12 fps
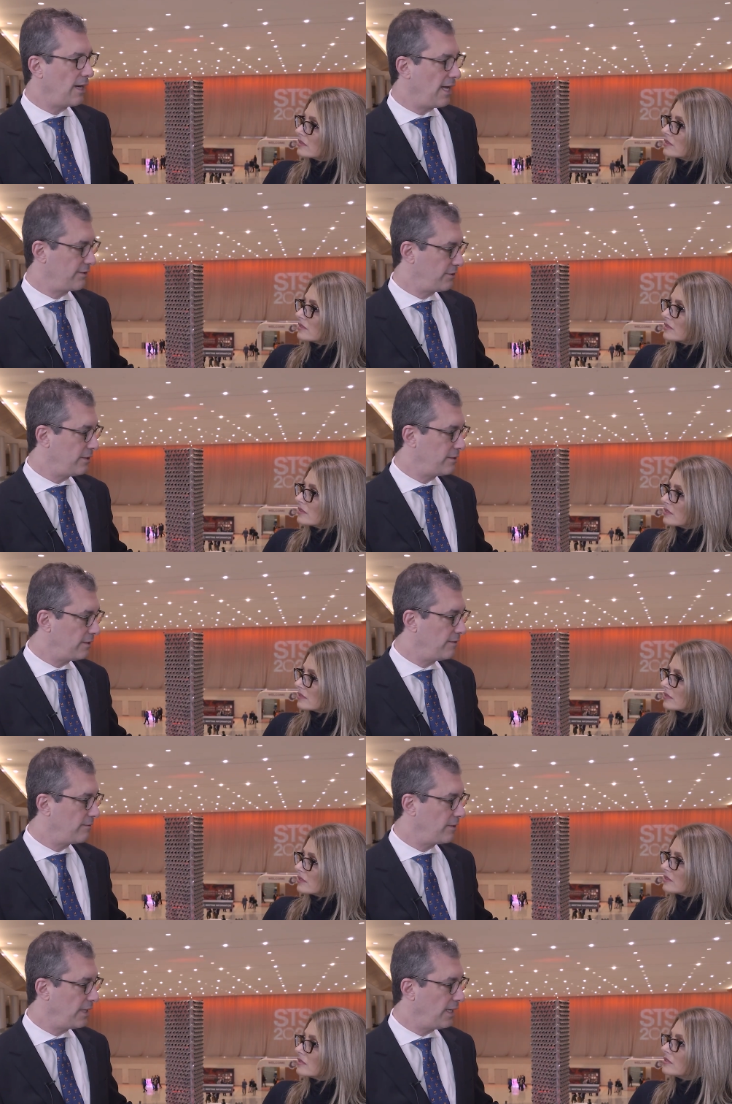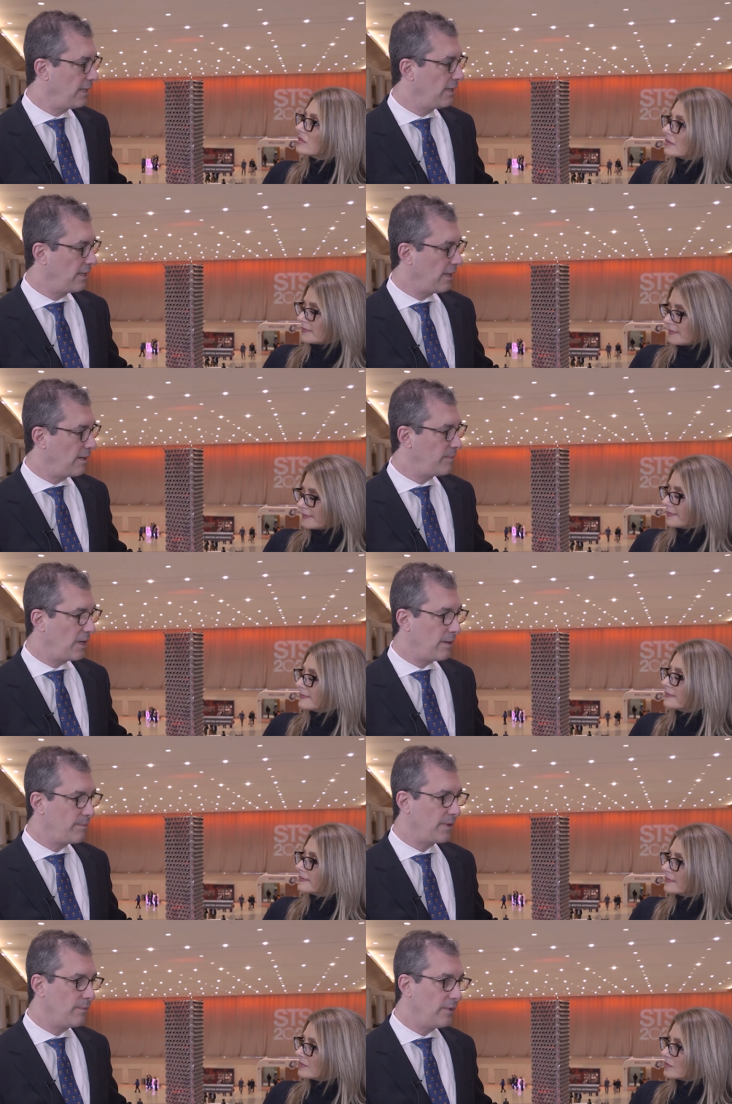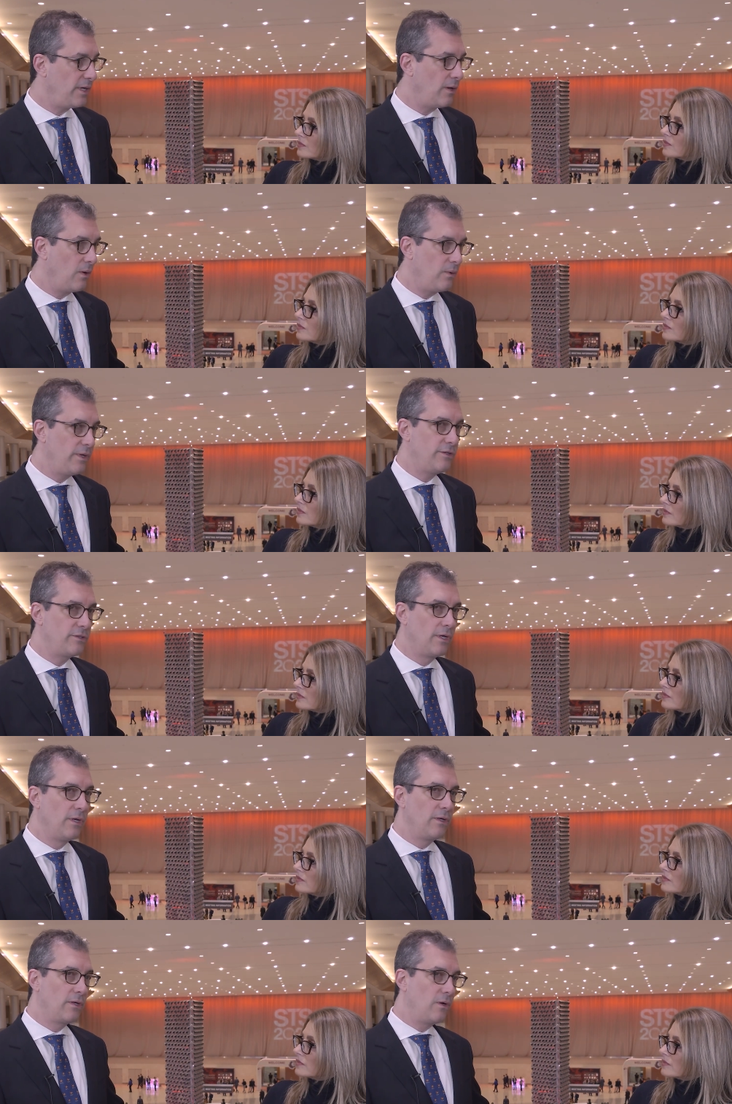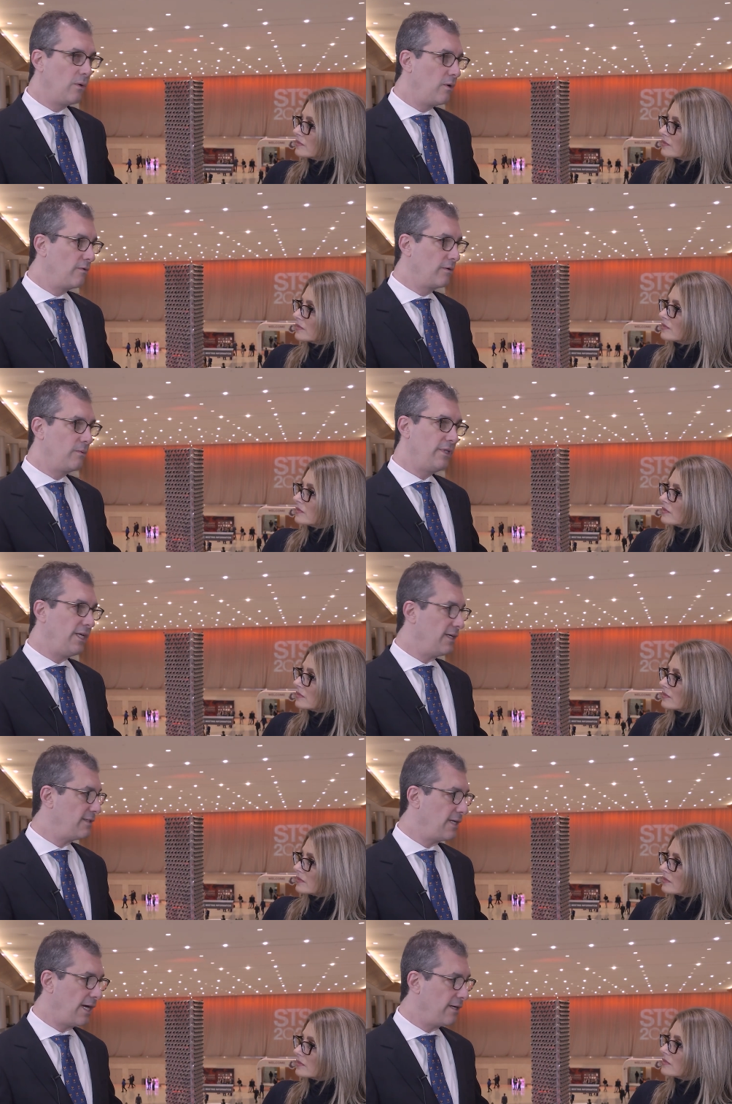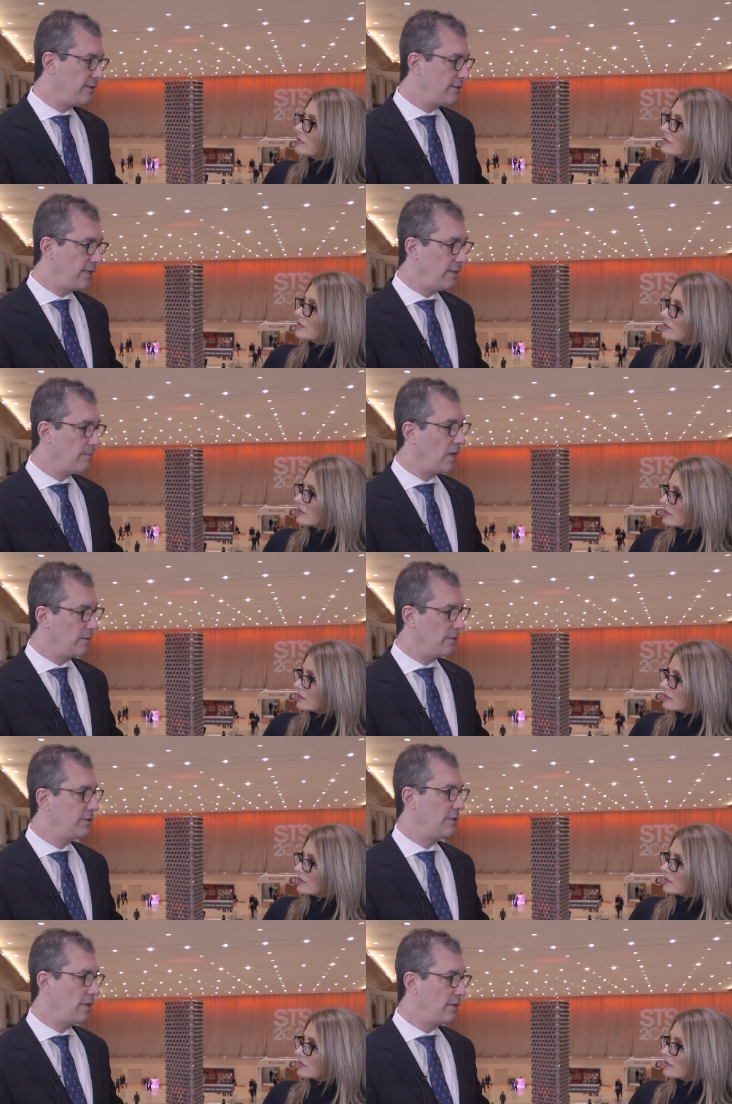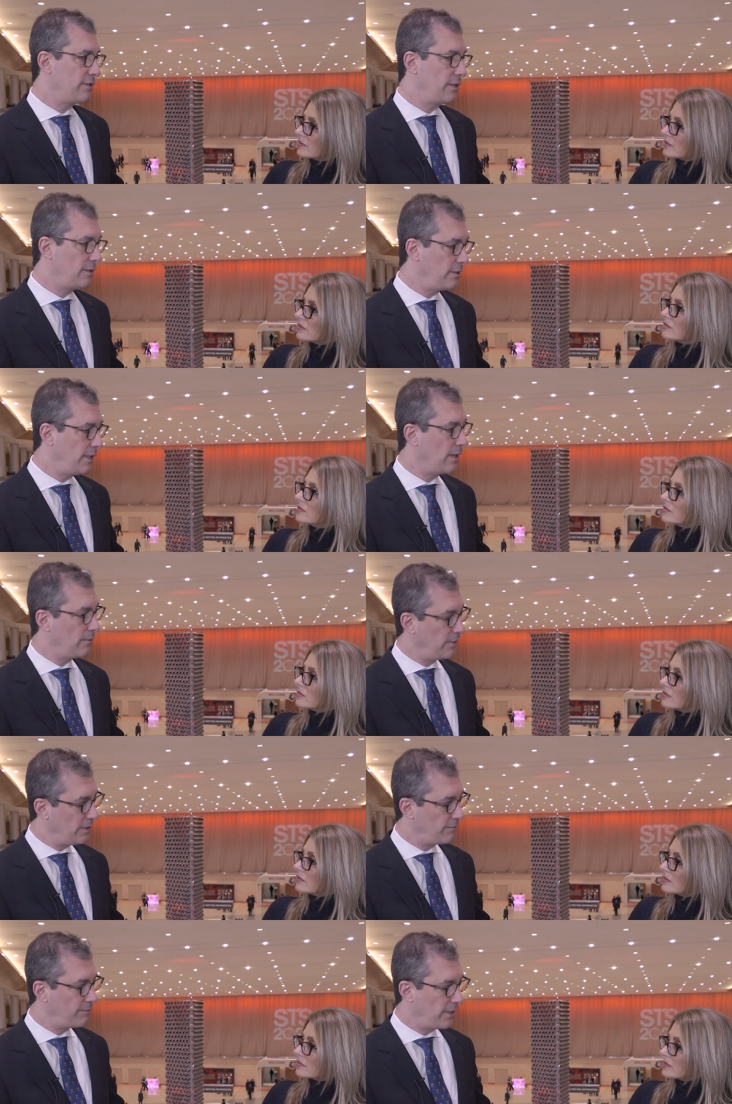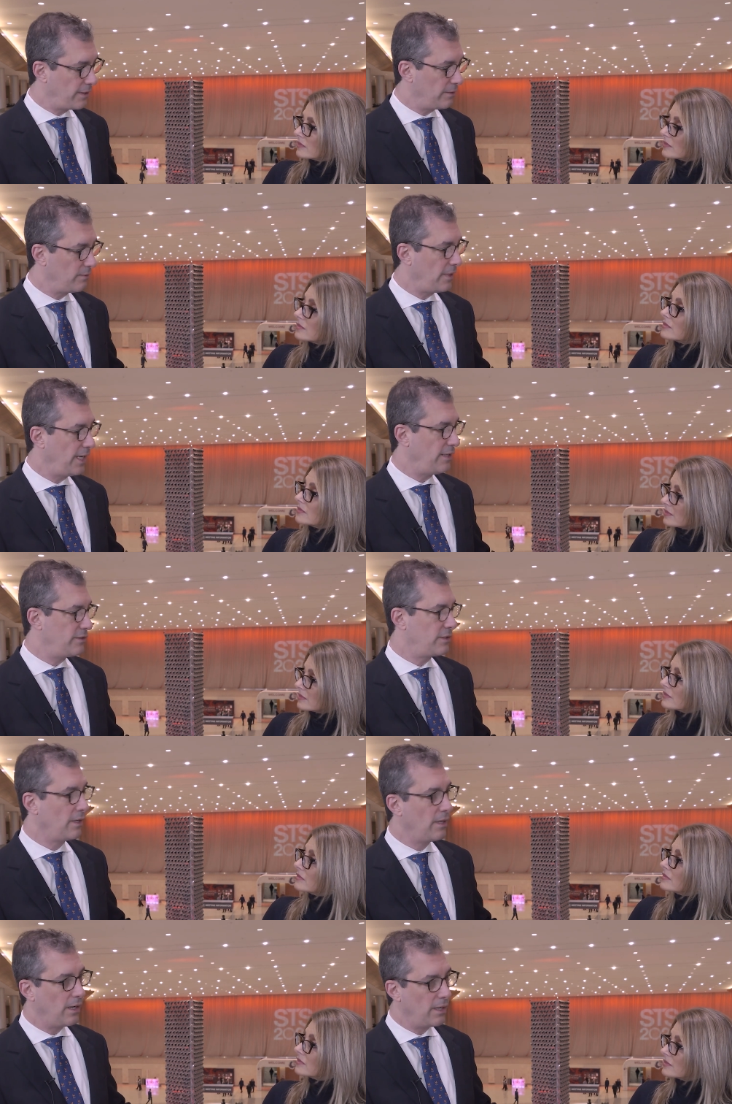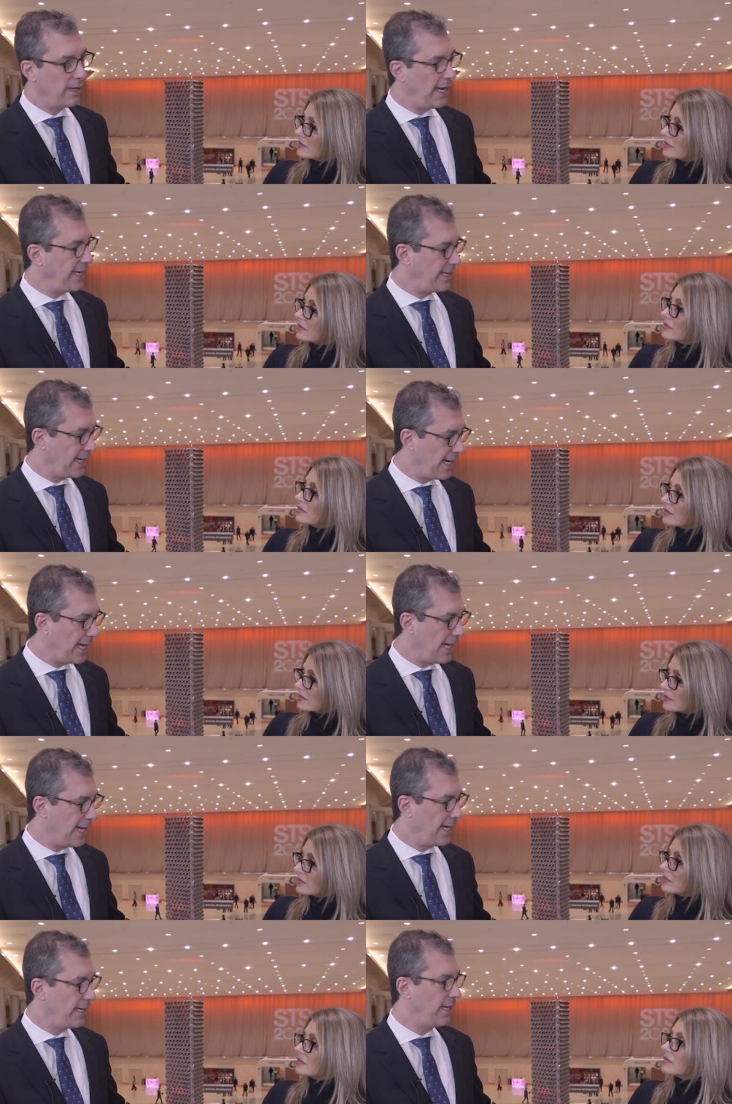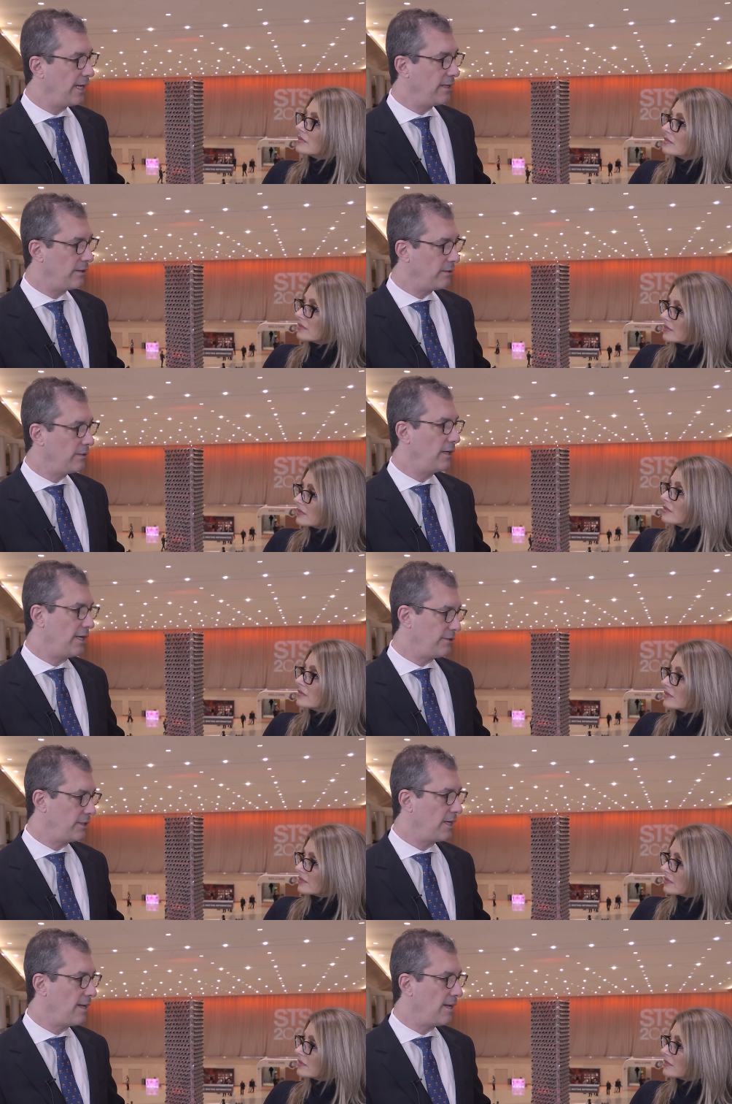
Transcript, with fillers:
Speaker 1: our oxygen delivery on pump, and we always go over with the entire team our results, including our renal failure rates, our AKI, and our neurologic